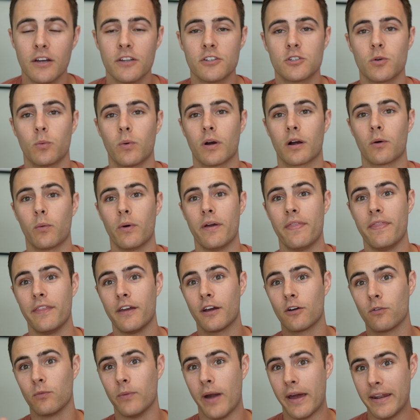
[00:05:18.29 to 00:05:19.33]
to where when
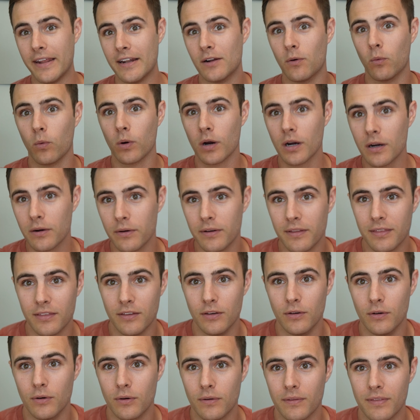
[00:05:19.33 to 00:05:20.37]
they're ready to work with
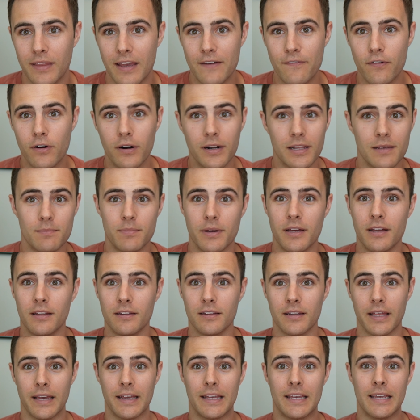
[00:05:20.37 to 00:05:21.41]
you, they've already been
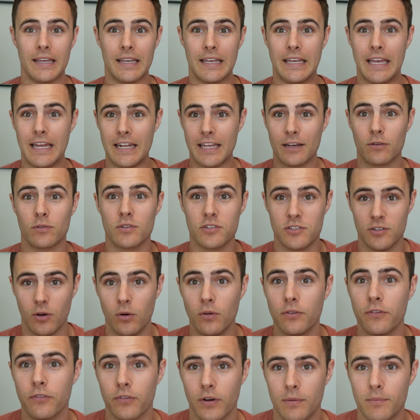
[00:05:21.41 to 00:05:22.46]
like getting
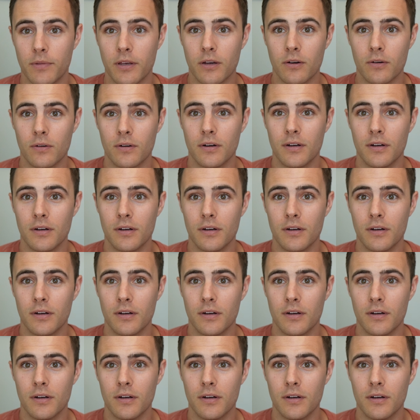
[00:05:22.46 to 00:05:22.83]
results from you.